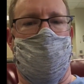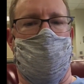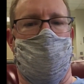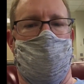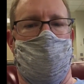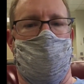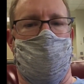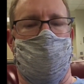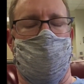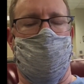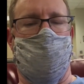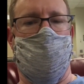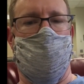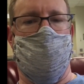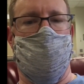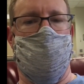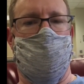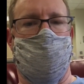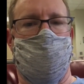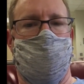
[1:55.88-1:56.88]
Um, it was a
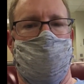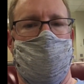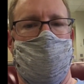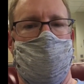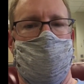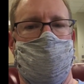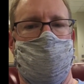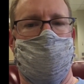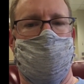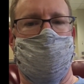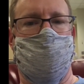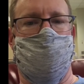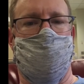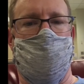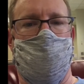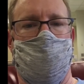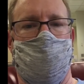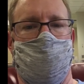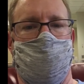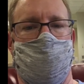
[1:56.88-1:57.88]
little pinch,
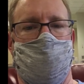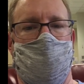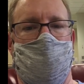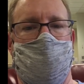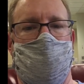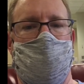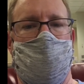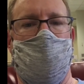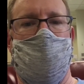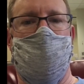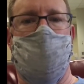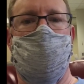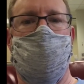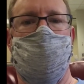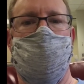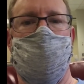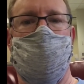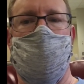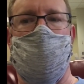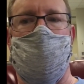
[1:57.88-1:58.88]
but right
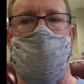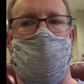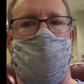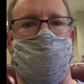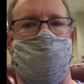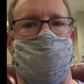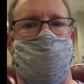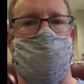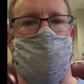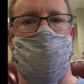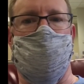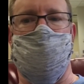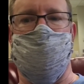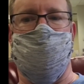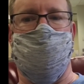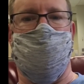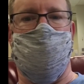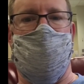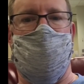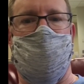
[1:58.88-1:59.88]
now I feel
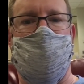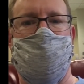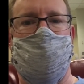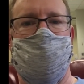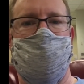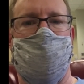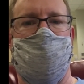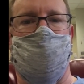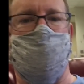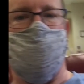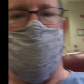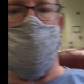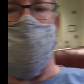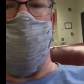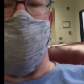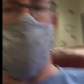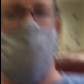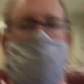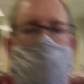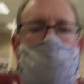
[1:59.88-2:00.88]
fine. Everything
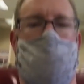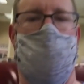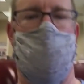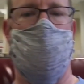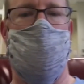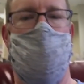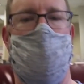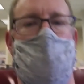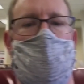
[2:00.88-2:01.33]
is cool.